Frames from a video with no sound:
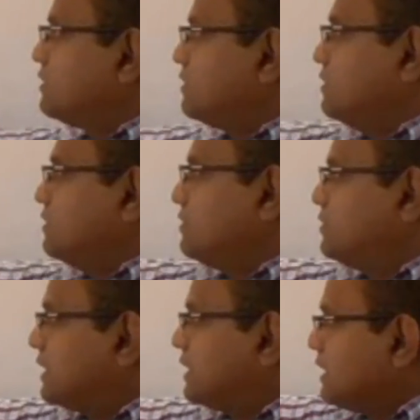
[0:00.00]
So
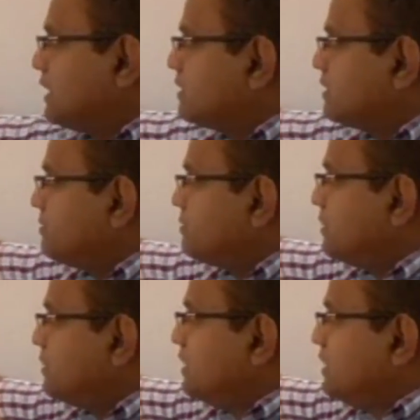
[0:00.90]
we can get some
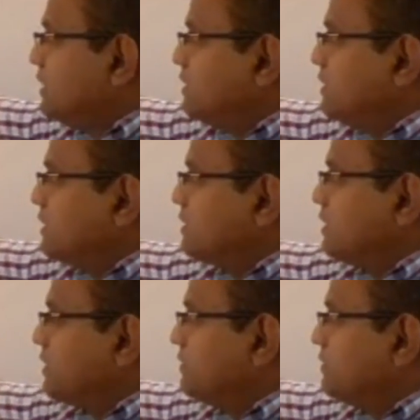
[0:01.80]
this
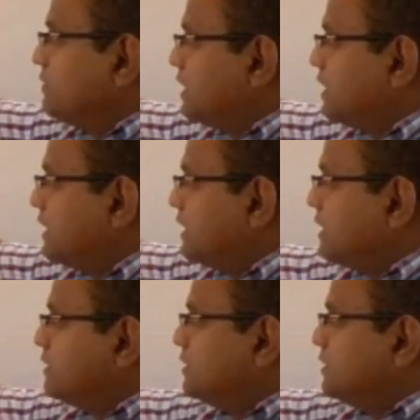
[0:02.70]
deflection we are getting
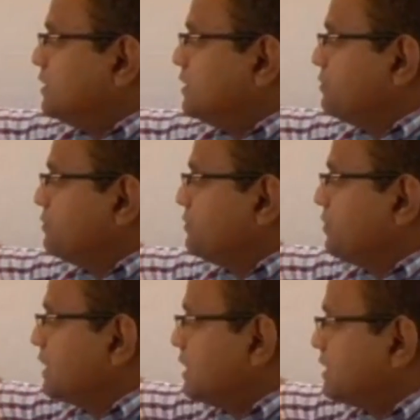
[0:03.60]
it
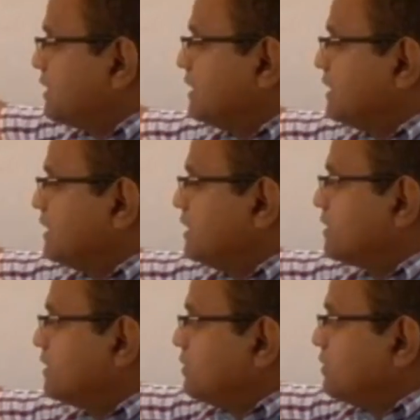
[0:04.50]
we are constraining
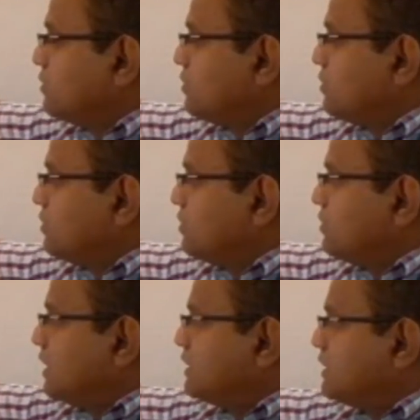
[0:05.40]
here. So
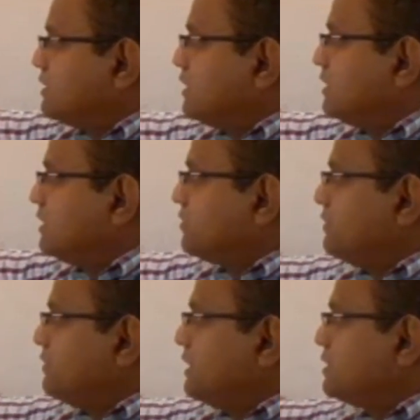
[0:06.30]
the constraint
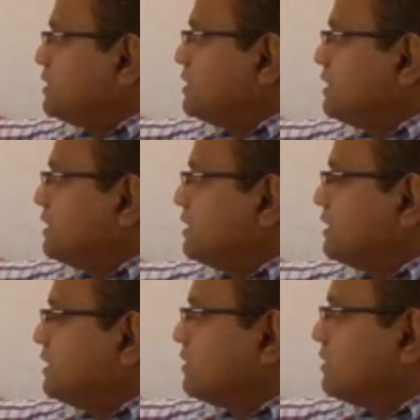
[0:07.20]
can be established as a
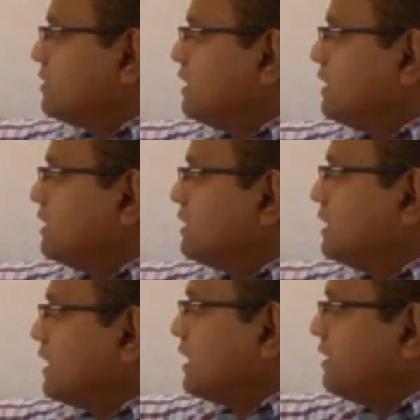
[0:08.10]
relation. So the
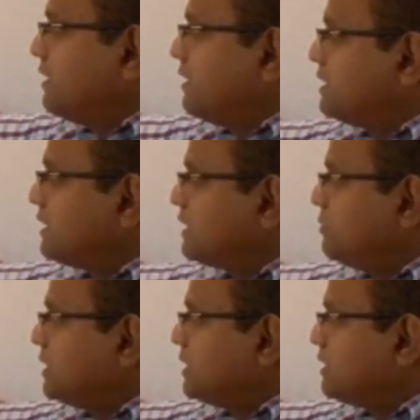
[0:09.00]
relation
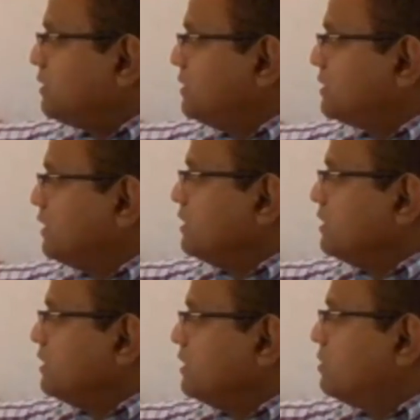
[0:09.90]
can be established
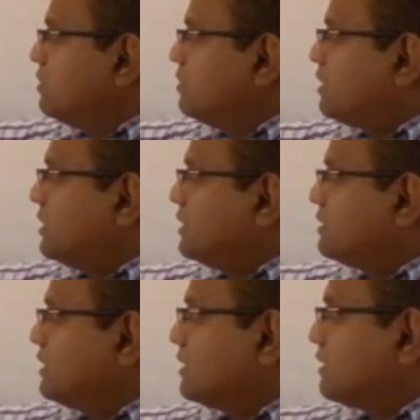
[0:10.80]
through
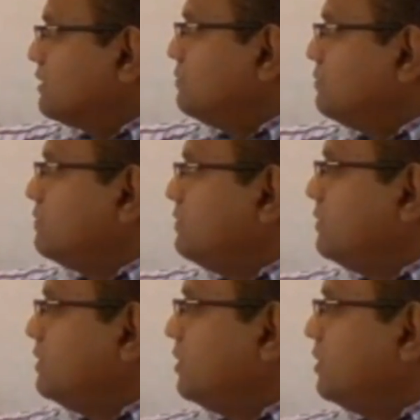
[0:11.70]
couplings here.
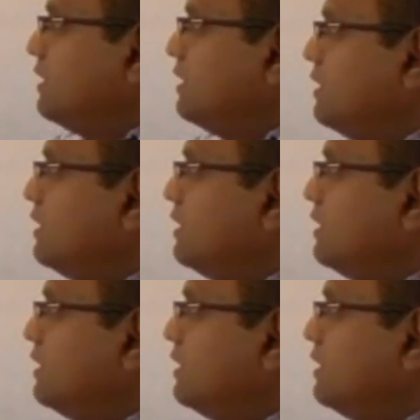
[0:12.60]
Okay.